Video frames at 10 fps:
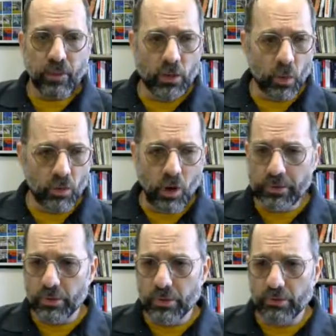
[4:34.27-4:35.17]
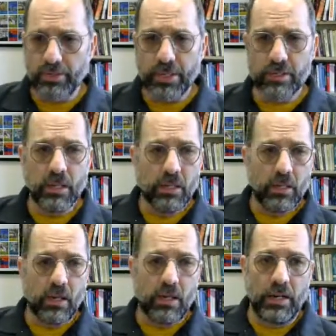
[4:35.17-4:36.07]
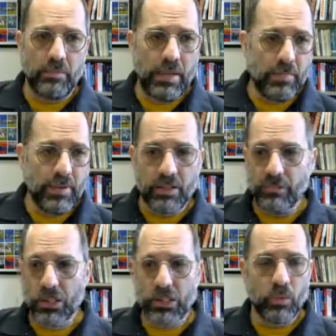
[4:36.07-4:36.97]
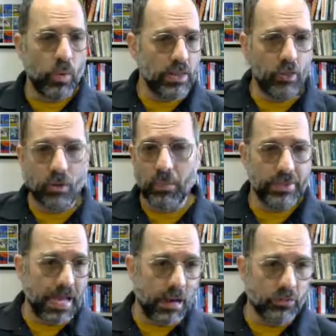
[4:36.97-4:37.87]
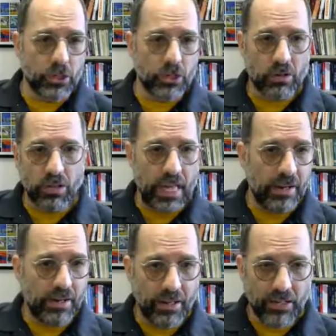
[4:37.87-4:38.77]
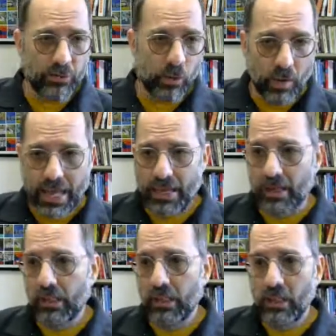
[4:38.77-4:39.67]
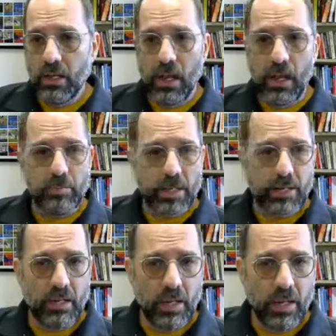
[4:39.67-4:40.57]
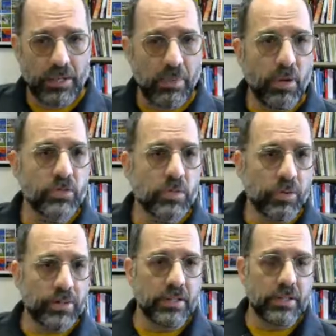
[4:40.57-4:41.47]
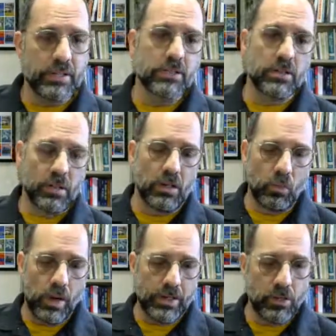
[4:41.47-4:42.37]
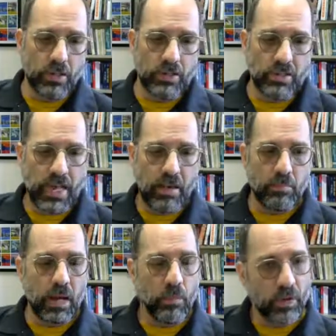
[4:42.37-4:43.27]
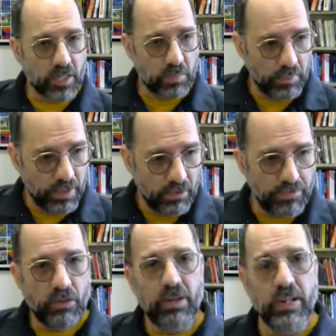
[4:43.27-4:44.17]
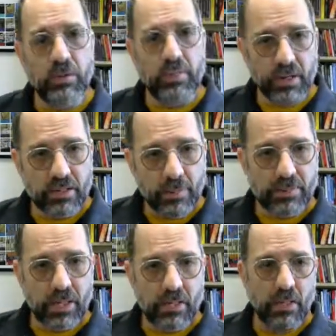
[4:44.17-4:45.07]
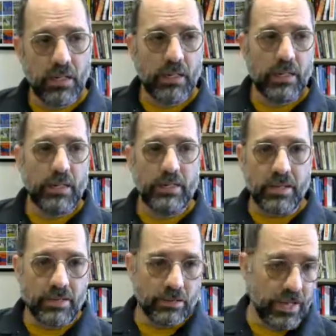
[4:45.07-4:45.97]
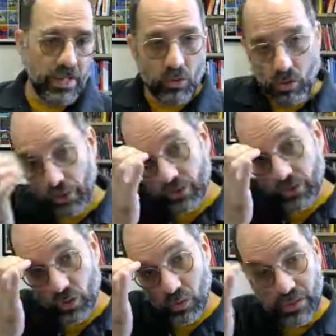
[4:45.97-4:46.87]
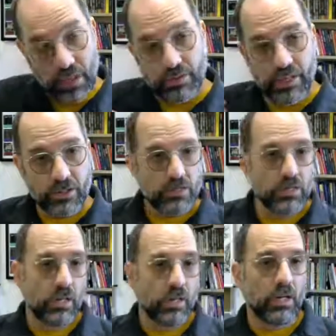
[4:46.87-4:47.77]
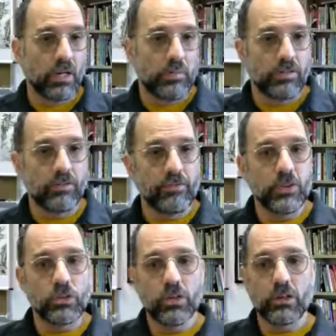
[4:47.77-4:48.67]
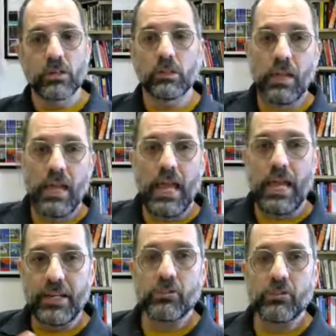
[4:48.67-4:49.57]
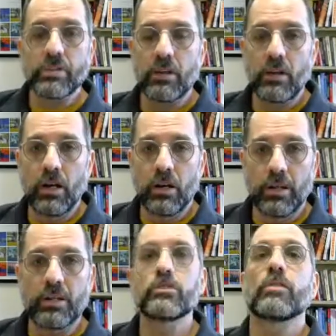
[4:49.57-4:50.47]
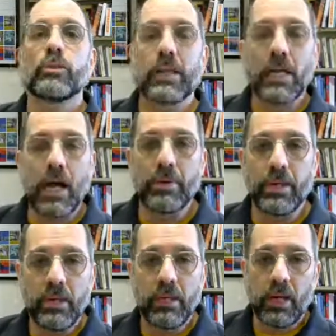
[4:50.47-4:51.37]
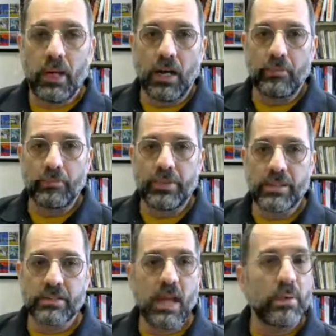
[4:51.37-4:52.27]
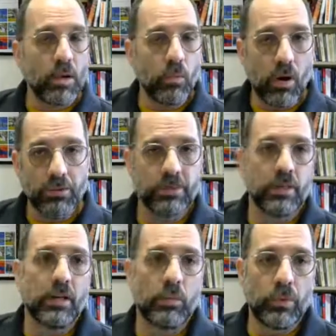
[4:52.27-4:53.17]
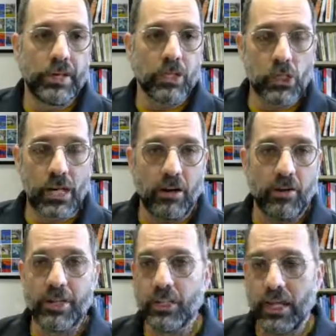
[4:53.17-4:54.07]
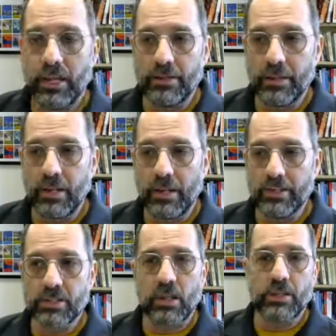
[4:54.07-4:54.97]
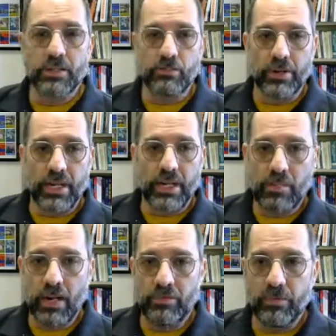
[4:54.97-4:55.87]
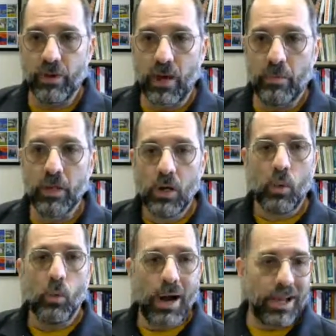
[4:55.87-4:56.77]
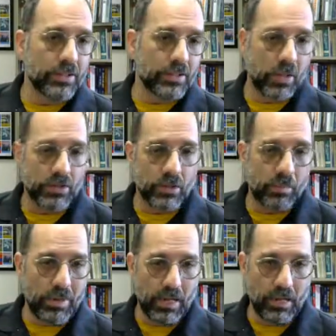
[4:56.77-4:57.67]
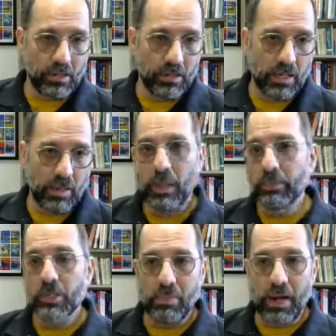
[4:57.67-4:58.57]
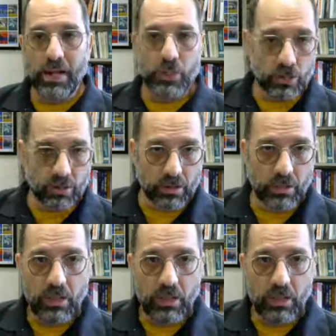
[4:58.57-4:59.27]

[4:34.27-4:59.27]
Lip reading: your author agreement. It may be the version with or without the journal editing and formatting, but the postprint is when you can say, my work has been peer reviewed, it has been accepted, it is either in or will soon be in this peer-reviewed journal, and here's a free copy that's not paywalled that we can share and discuss and read and benefit from while it's also being published by a journal.